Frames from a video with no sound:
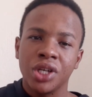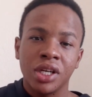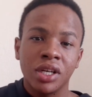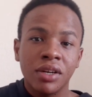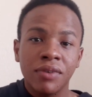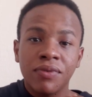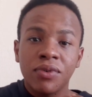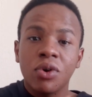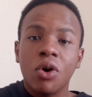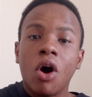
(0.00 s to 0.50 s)
And
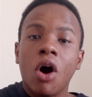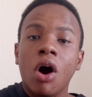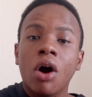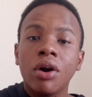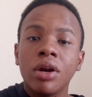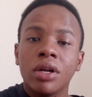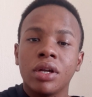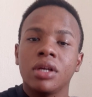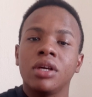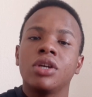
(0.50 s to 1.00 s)
if you are
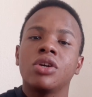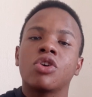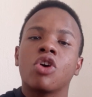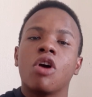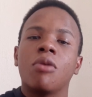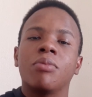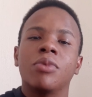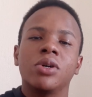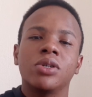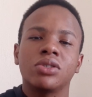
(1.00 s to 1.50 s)
in
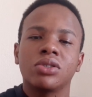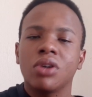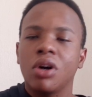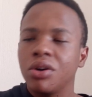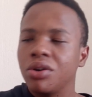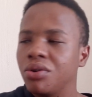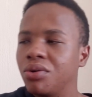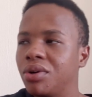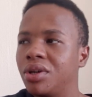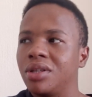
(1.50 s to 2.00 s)
e-commerce, are
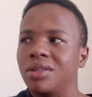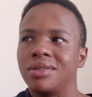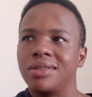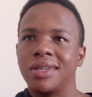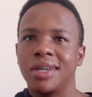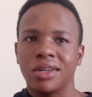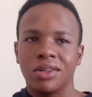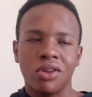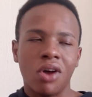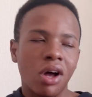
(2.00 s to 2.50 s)
you in
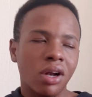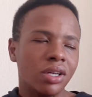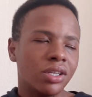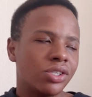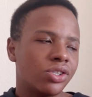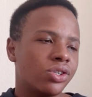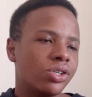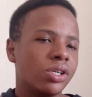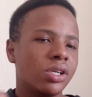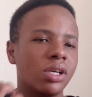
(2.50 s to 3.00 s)

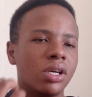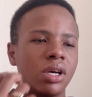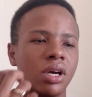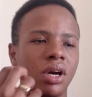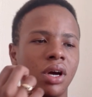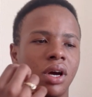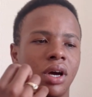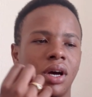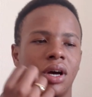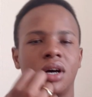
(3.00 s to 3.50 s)
technology,
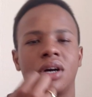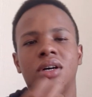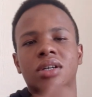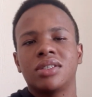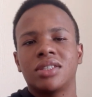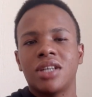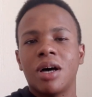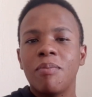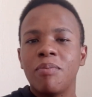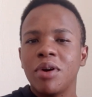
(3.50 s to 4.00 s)

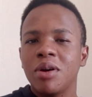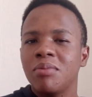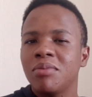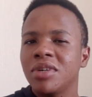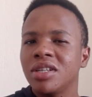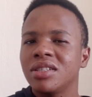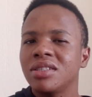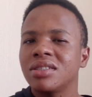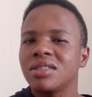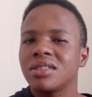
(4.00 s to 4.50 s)

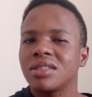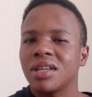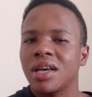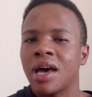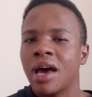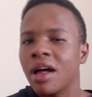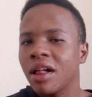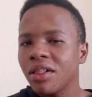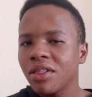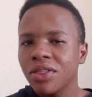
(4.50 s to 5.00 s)
supplements,
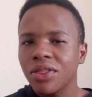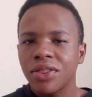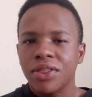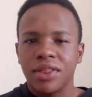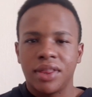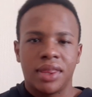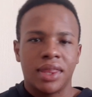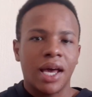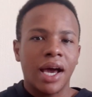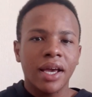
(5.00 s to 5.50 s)
health,
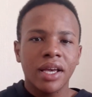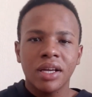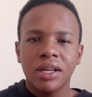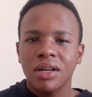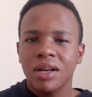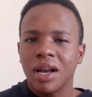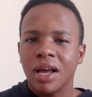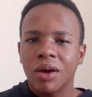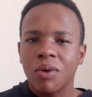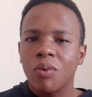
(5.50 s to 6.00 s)

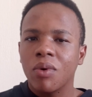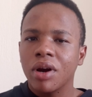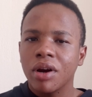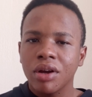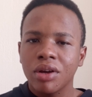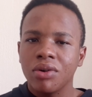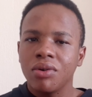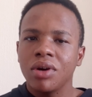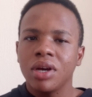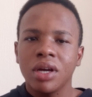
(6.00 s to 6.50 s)
diet? Like, what are
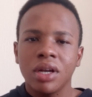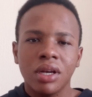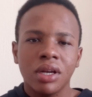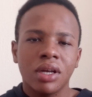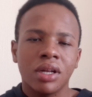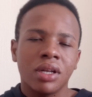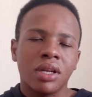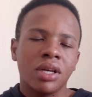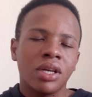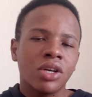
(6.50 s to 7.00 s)
you
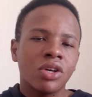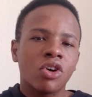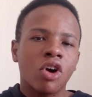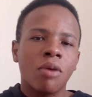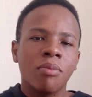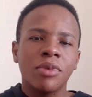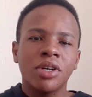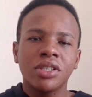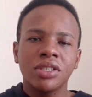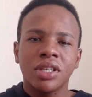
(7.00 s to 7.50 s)
in
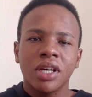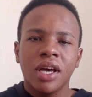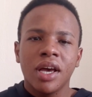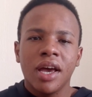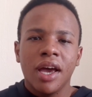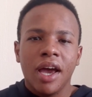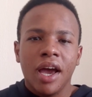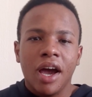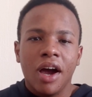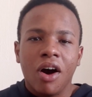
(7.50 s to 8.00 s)
e-commerce?
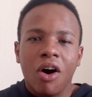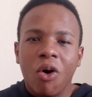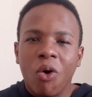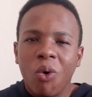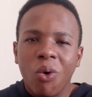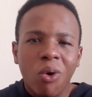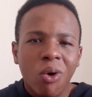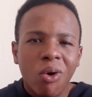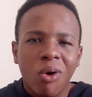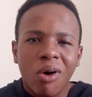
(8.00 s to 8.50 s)

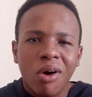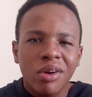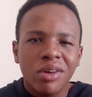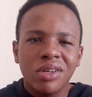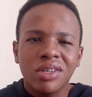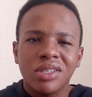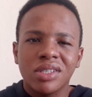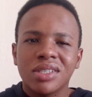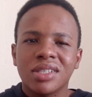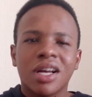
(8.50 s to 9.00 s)
Or are you
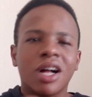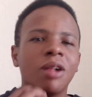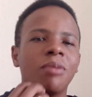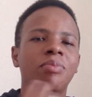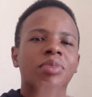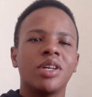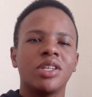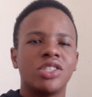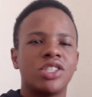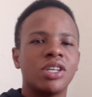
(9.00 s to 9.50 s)
just
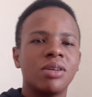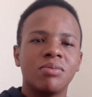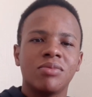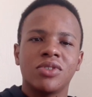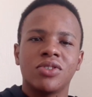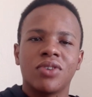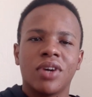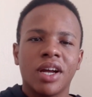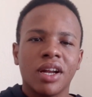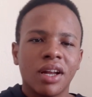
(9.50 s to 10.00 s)
helping
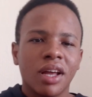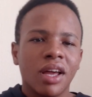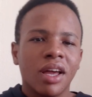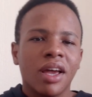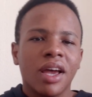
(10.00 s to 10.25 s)
gyms, right?